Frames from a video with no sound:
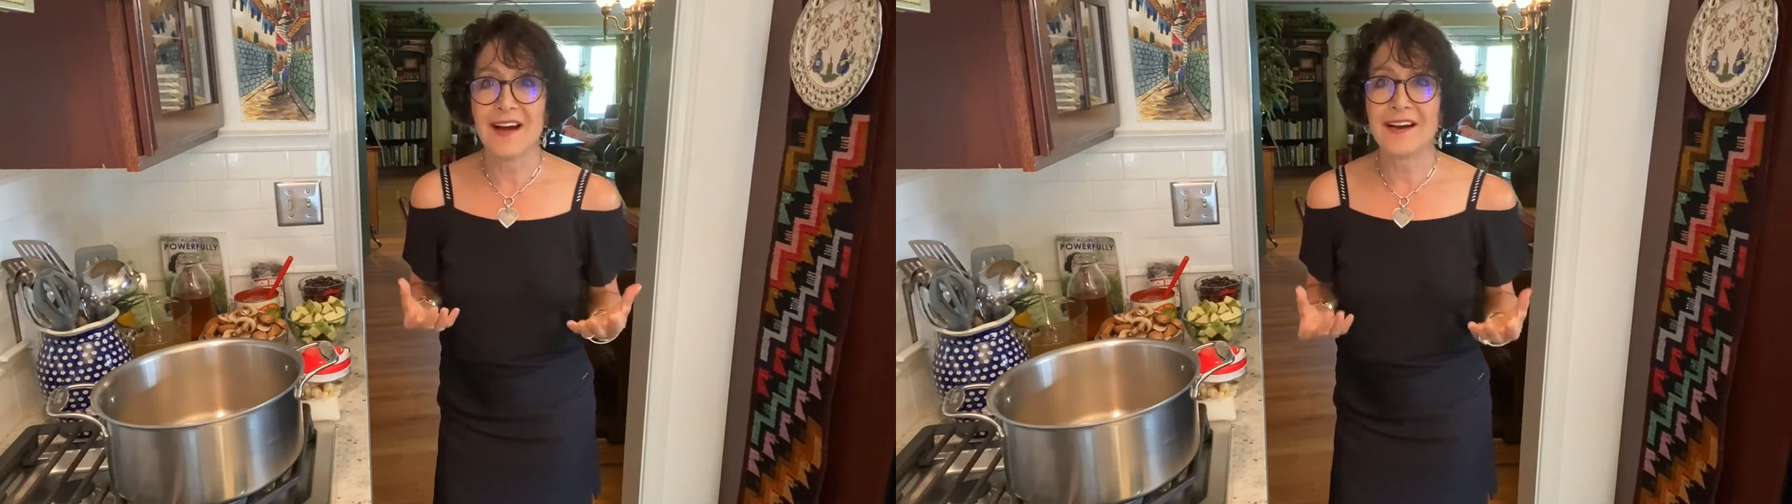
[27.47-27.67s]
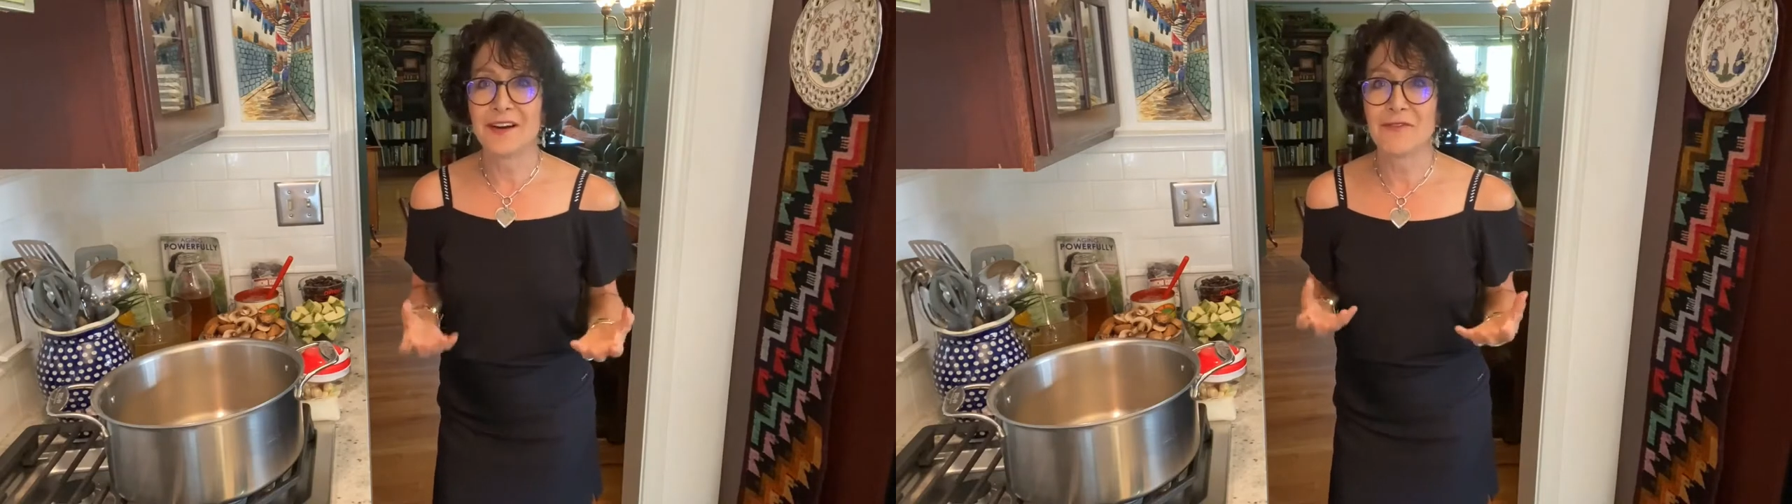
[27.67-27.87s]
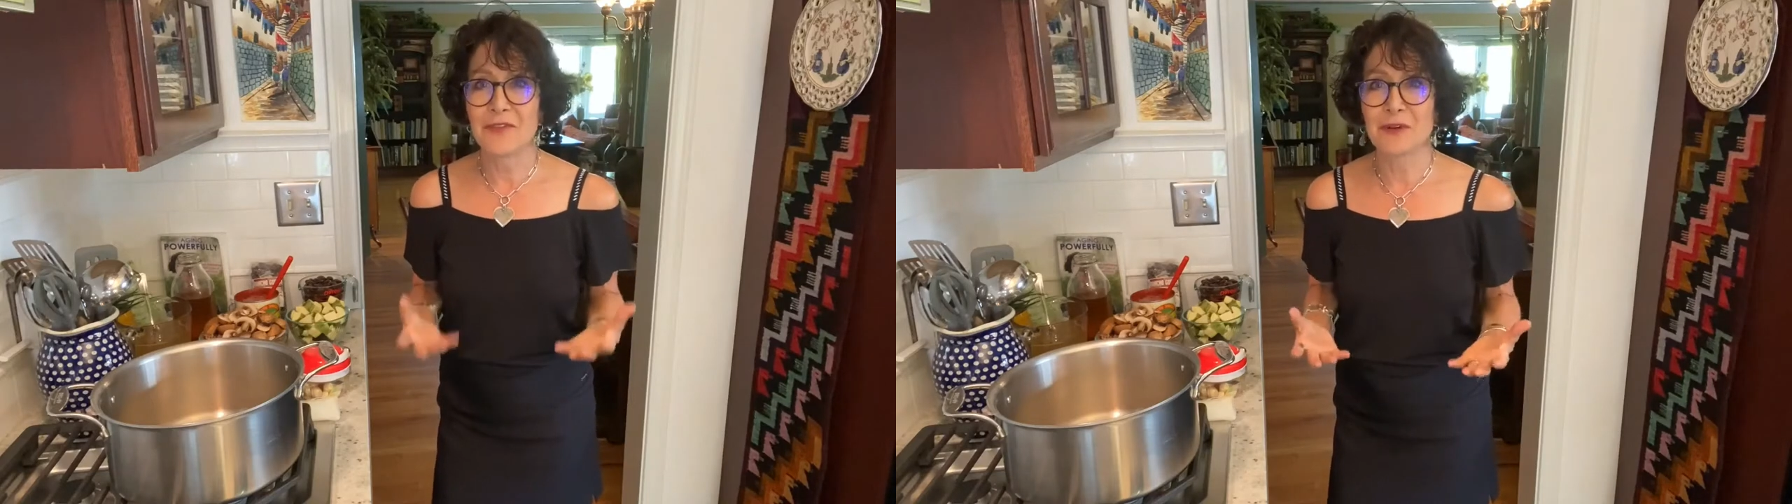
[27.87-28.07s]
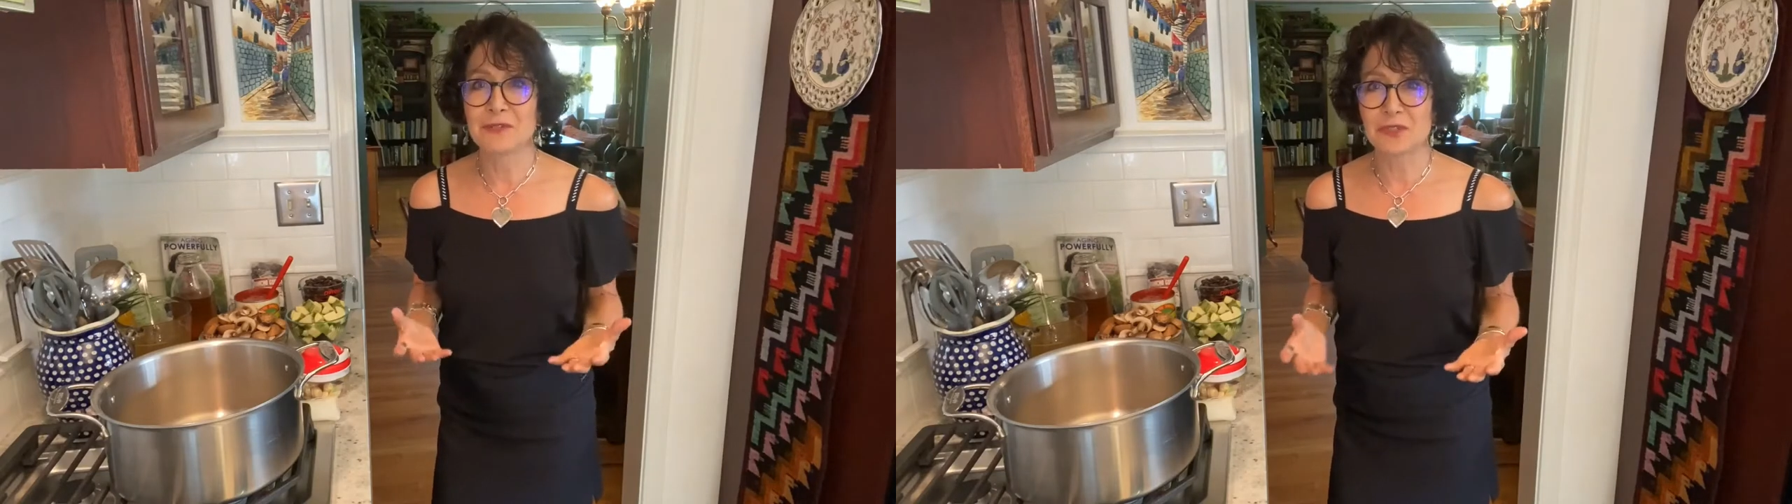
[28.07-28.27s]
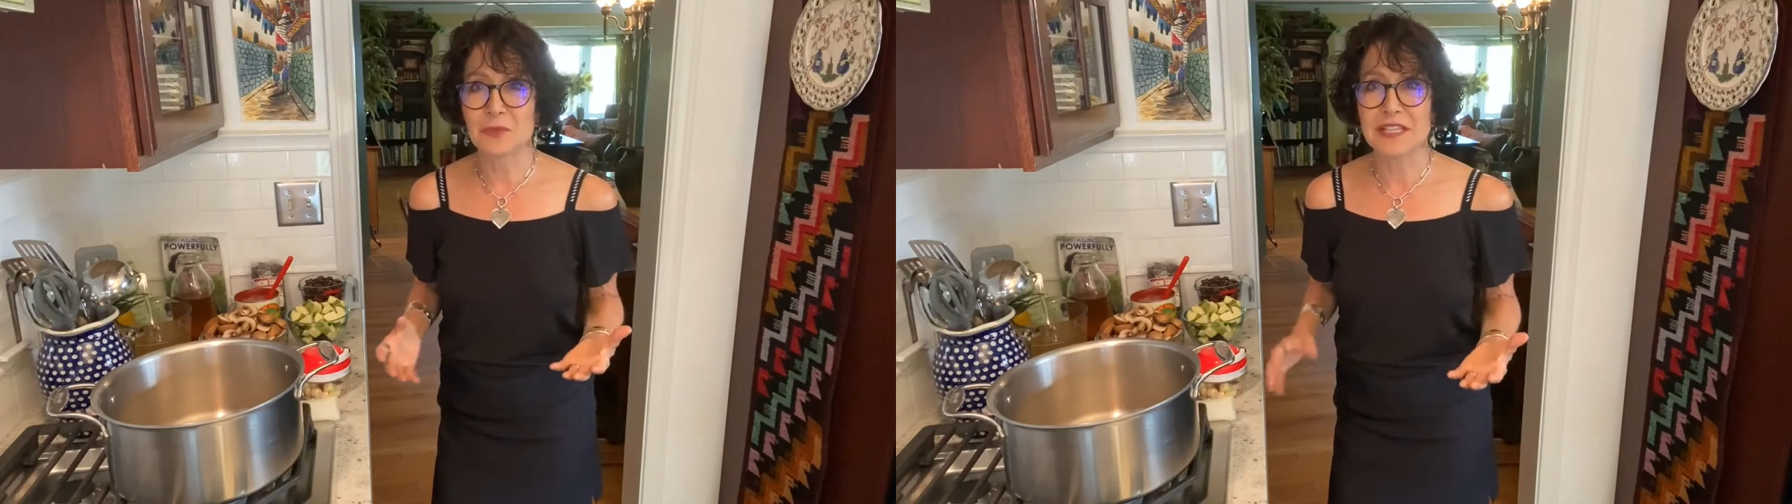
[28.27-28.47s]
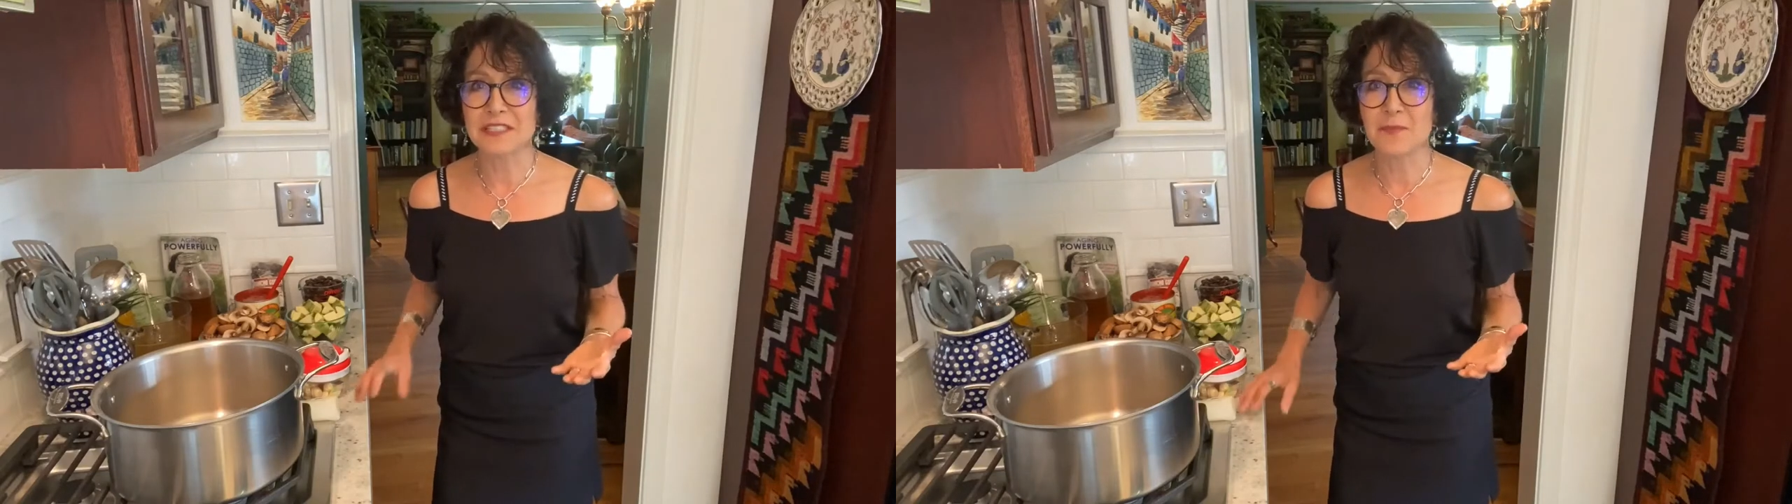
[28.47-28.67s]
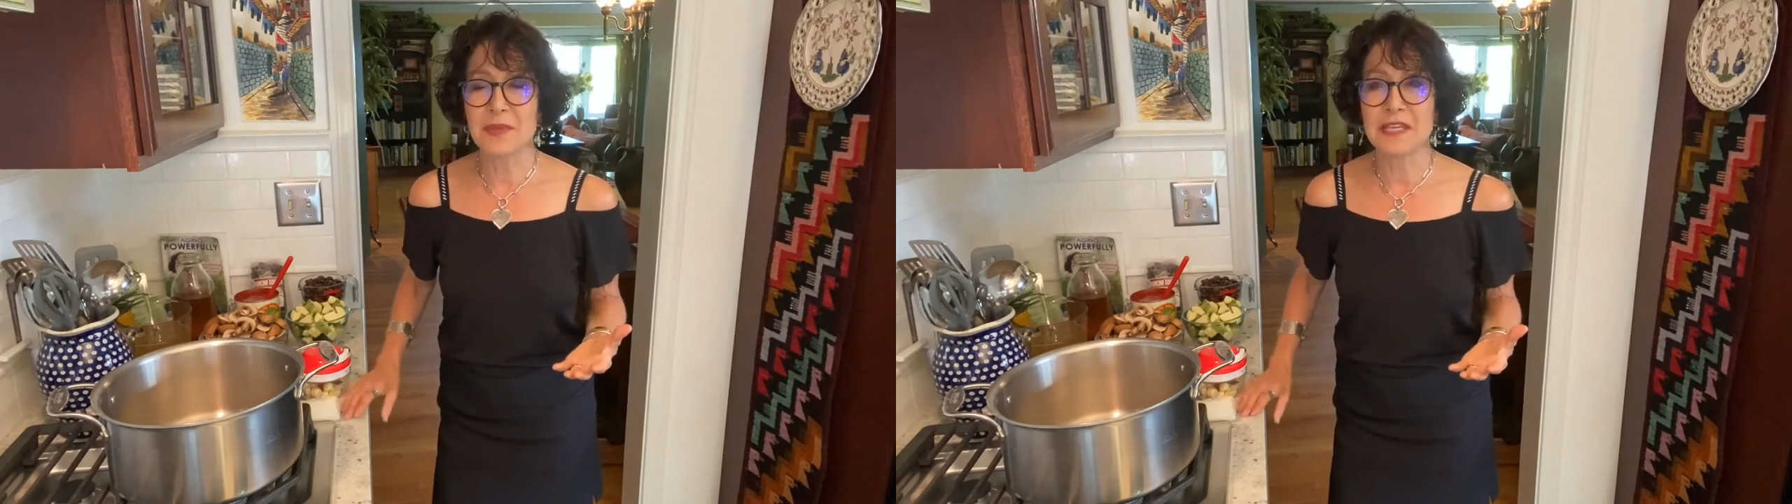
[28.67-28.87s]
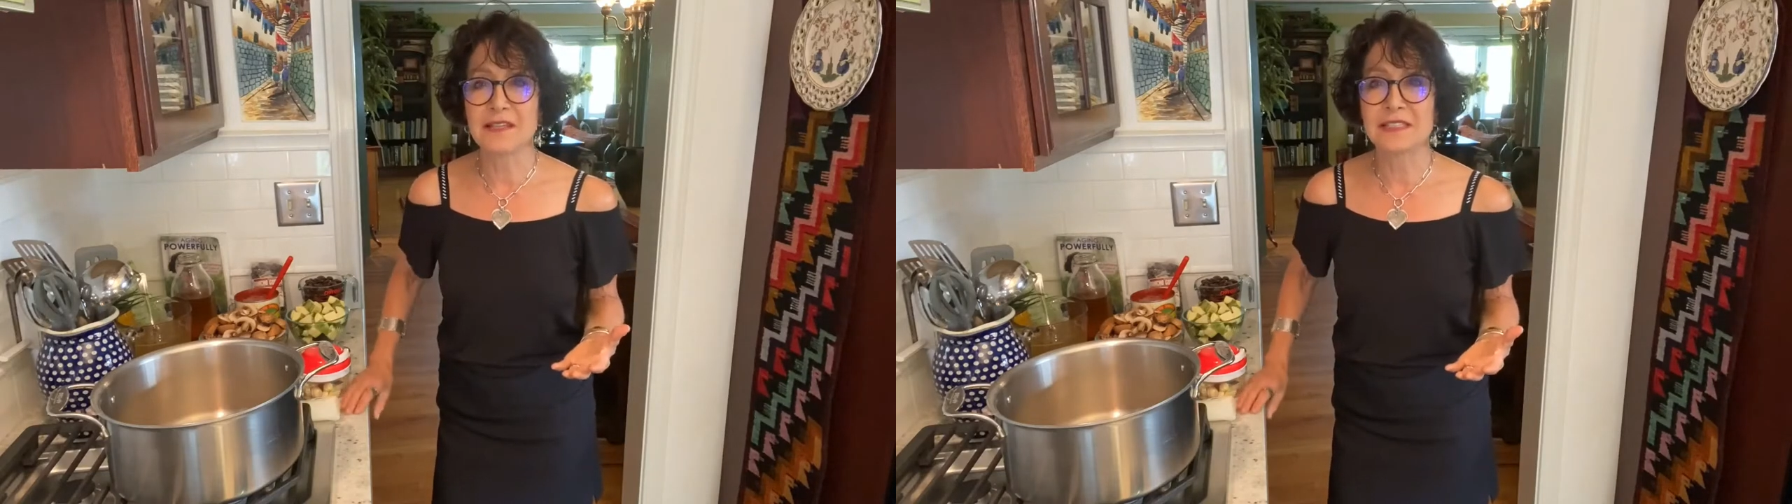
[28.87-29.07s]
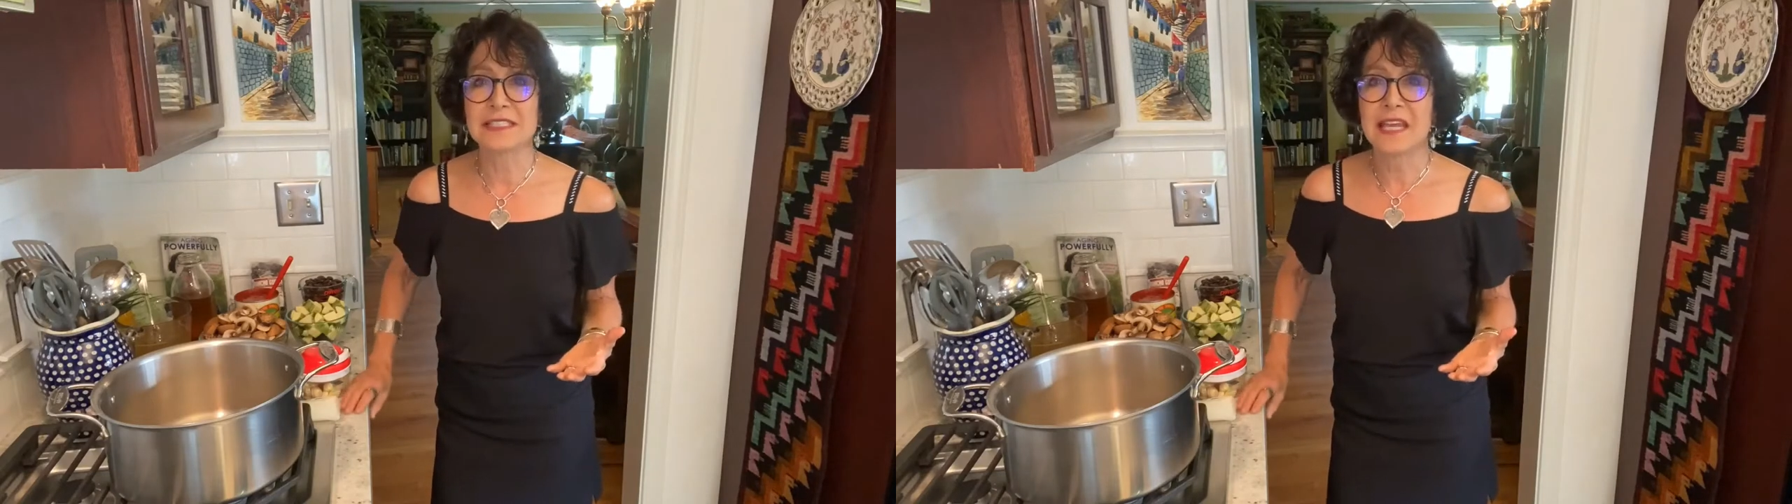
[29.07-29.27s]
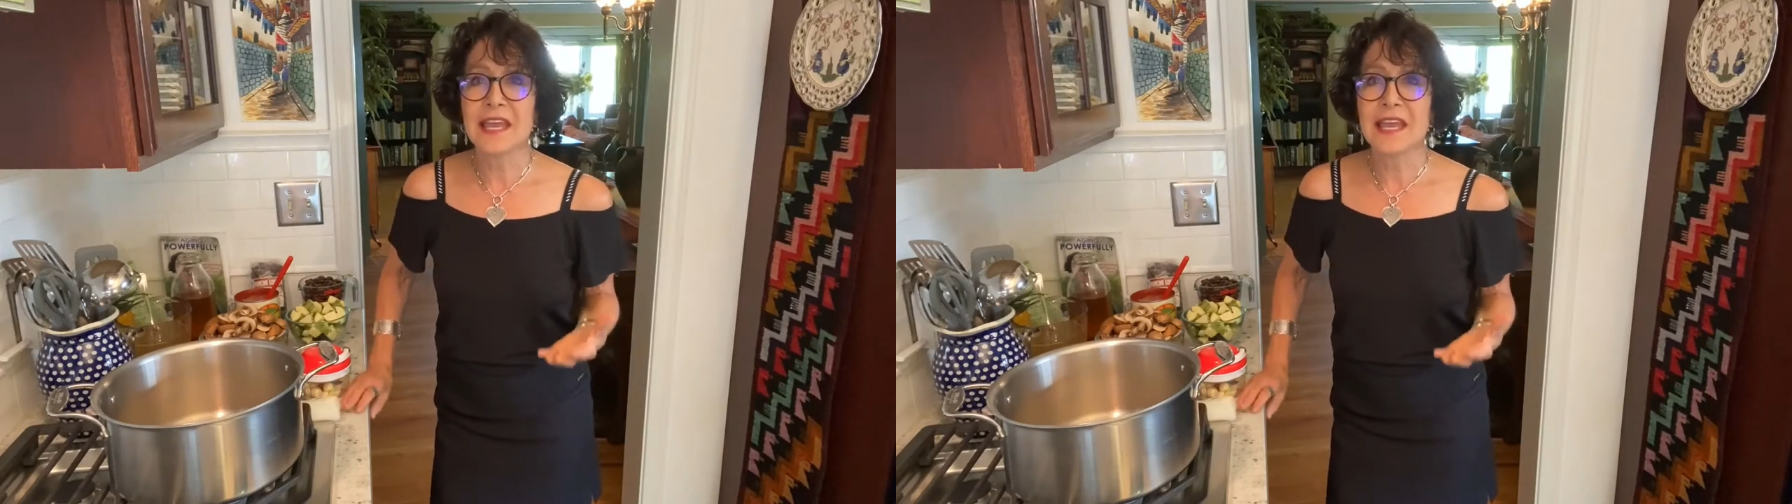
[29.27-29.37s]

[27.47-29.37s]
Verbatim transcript: of those recipes